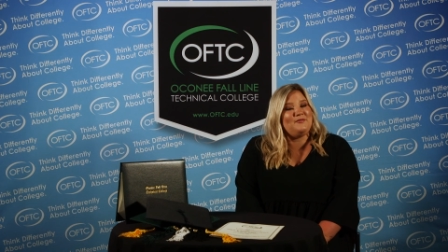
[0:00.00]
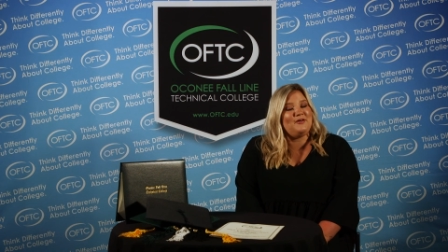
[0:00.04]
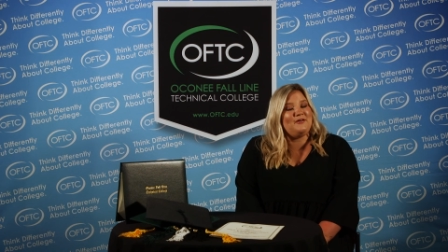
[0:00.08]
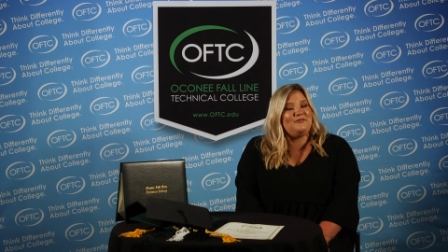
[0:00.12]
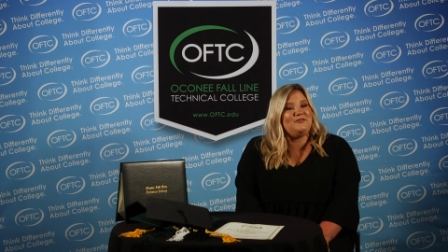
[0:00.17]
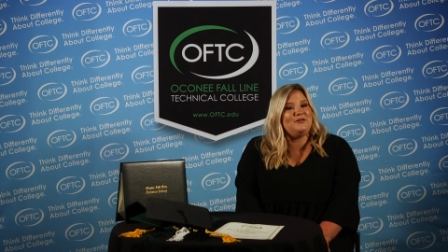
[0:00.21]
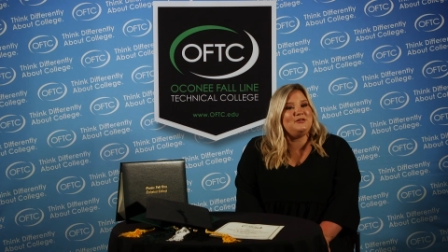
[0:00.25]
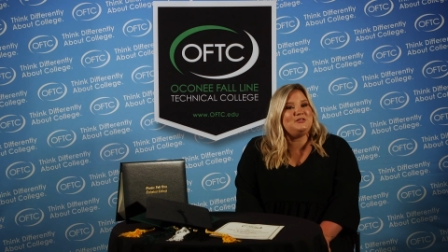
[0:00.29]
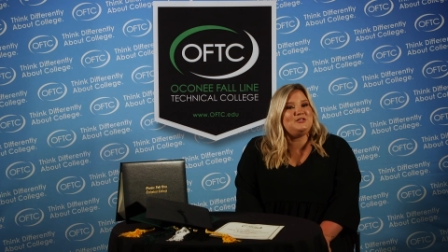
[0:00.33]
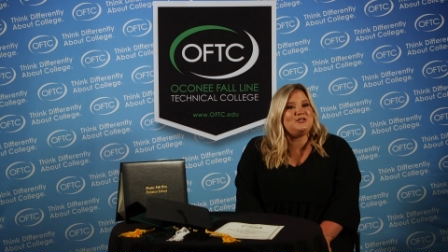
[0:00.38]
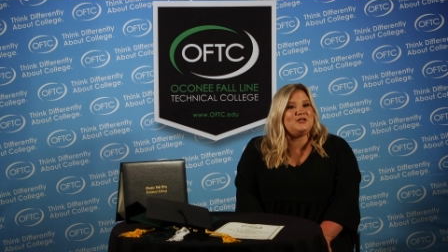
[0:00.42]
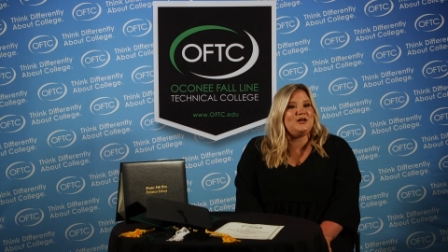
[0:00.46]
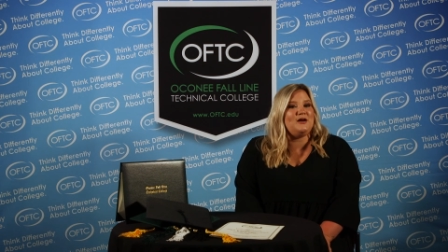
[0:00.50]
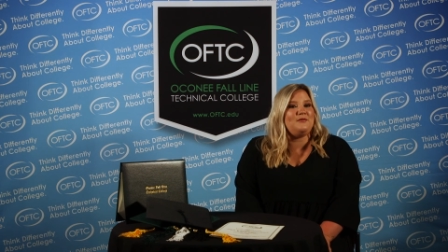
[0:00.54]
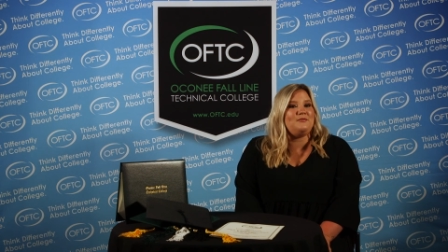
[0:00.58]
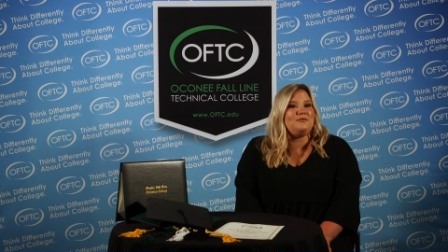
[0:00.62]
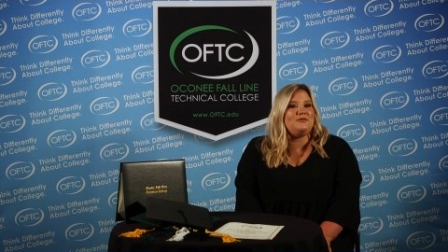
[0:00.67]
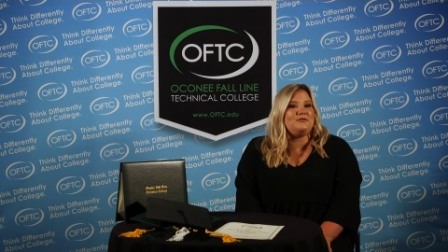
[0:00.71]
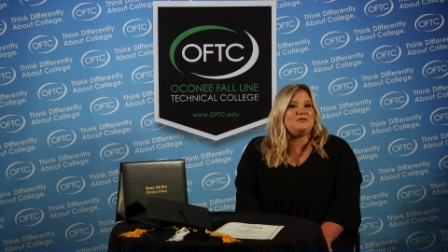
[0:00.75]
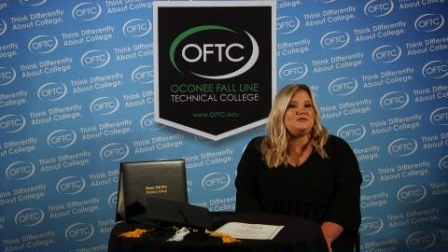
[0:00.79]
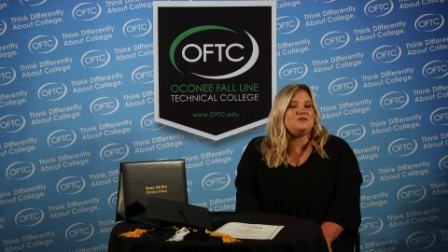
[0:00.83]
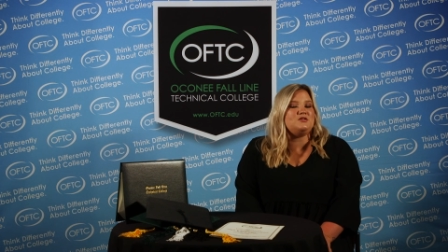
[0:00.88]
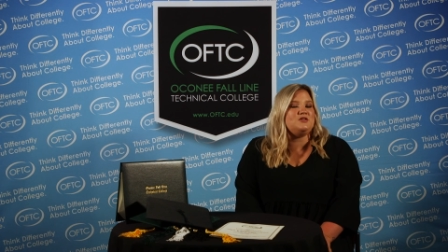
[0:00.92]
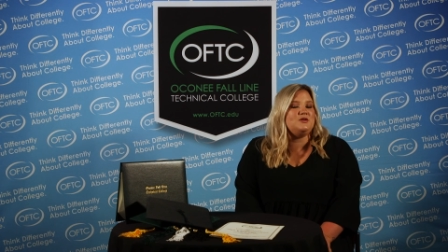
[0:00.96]
my future up
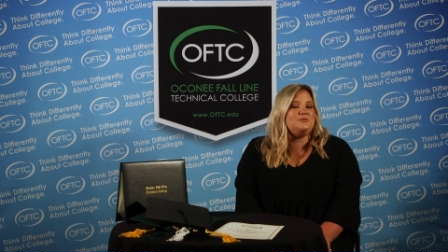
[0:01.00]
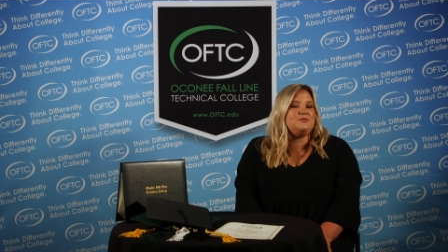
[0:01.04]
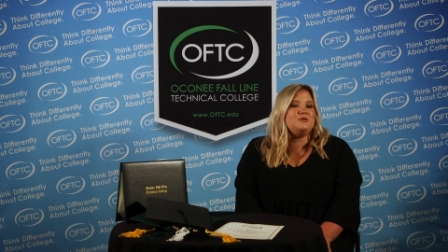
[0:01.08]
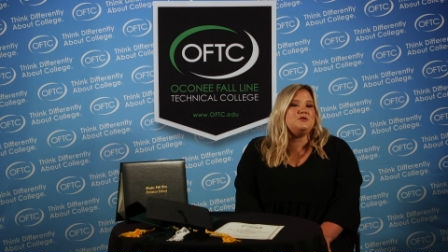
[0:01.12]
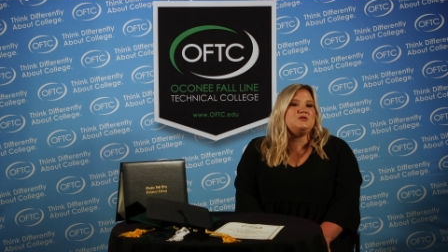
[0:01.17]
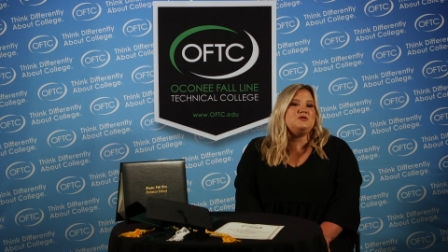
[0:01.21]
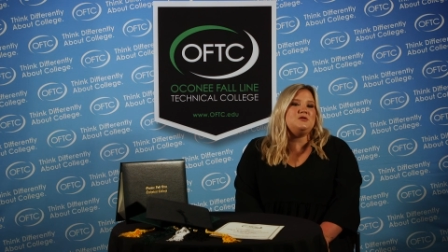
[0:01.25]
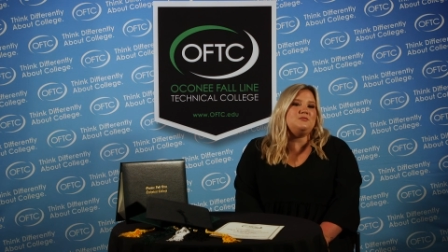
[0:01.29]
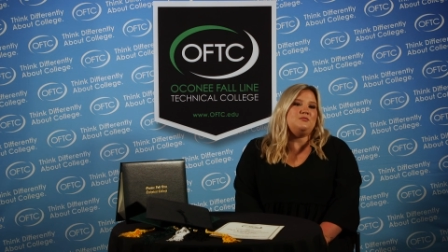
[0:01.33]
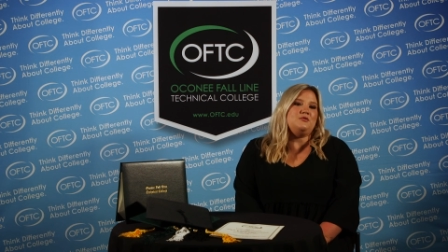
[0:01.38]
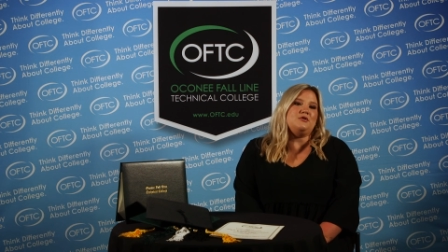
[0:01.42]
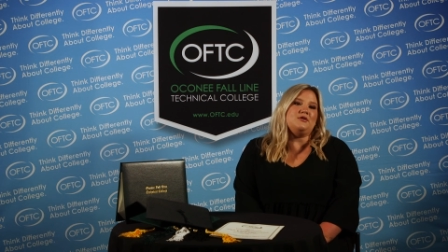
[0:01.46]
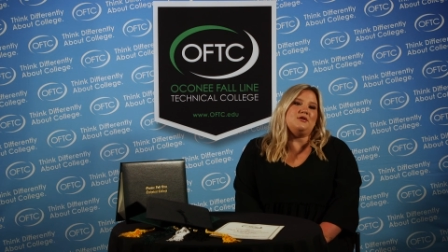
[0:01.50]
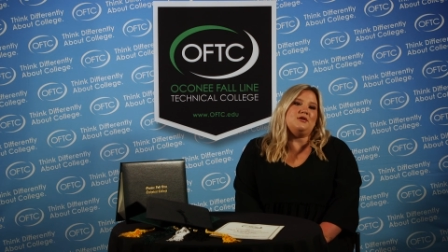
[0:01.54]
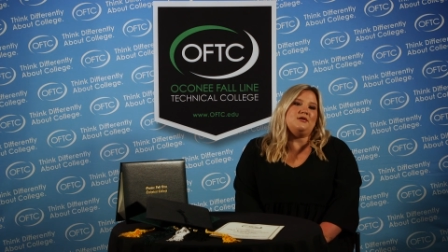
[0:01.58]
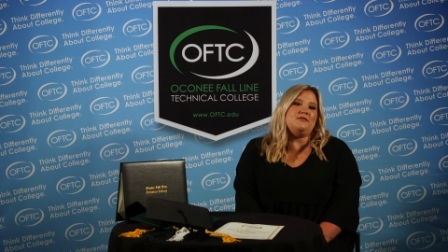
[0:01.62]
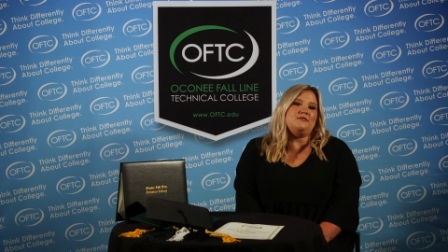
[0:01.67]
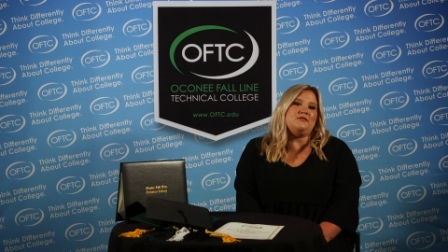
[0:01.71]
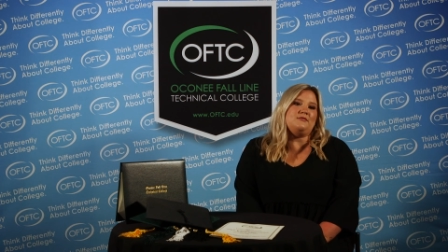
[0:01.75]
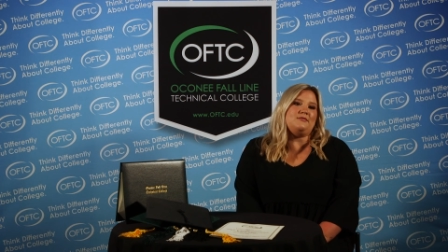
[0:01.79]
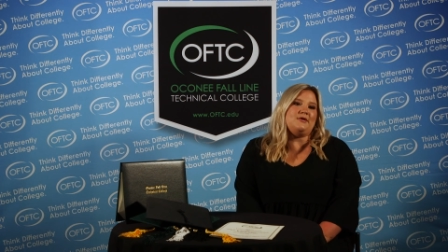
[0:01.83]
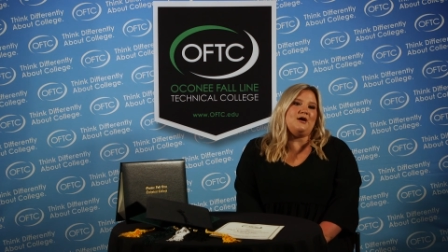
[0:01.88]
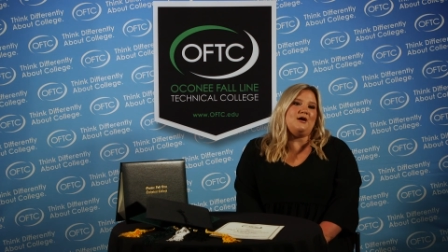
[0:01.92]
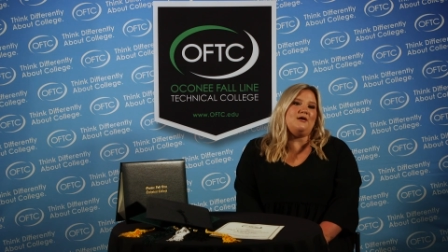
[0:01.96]
and super supportive
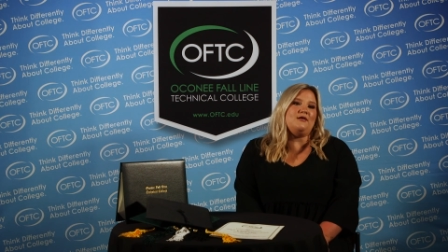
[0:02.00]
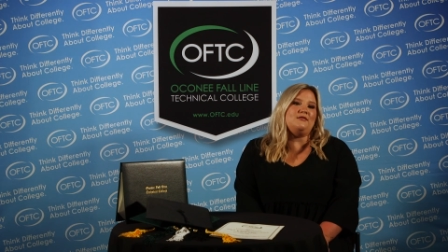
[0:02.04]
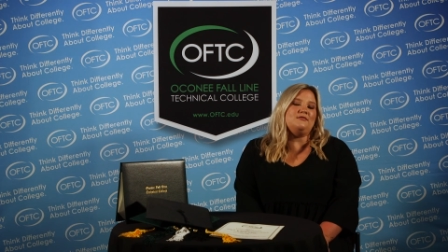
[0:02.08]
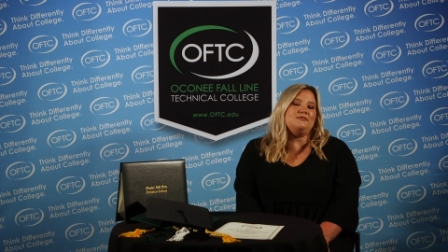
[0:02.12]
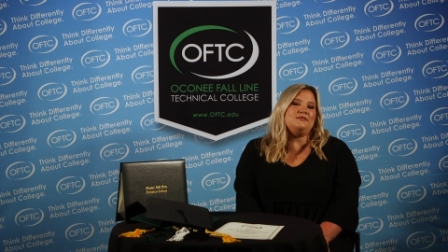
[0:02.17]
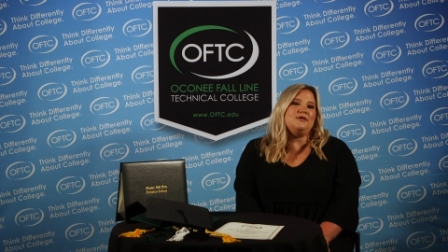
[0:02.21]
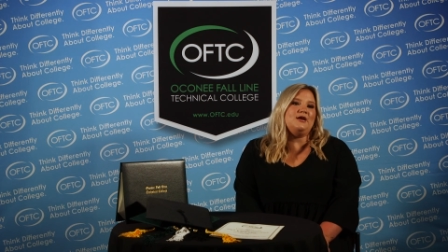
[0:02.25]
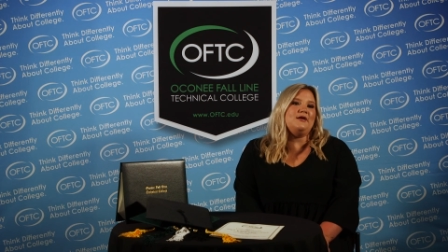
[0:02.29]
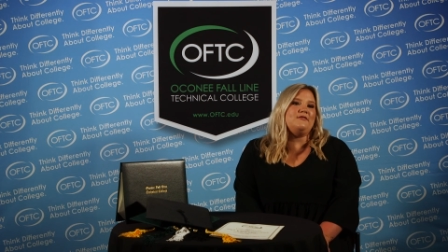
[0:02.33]
about